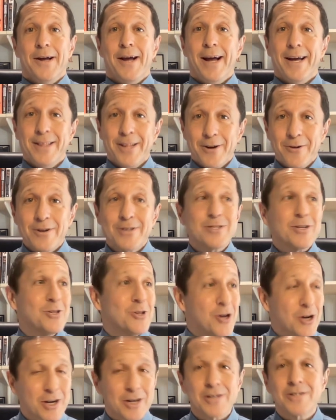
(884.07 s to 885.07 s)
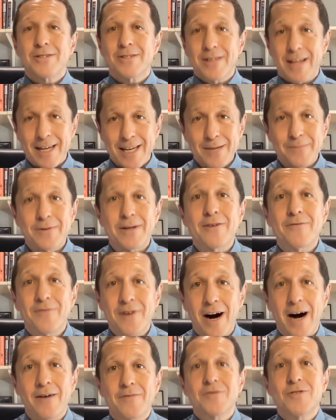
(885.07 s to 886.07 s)
and there is a look that can be
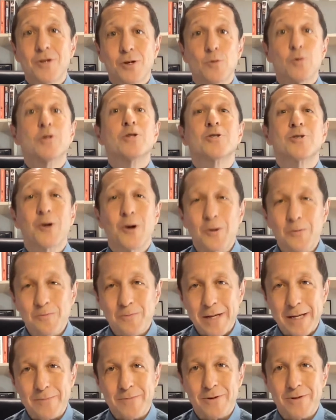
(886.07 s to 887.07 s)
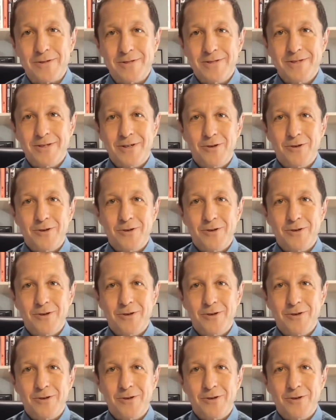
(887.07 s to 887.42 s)
involved too with certain people.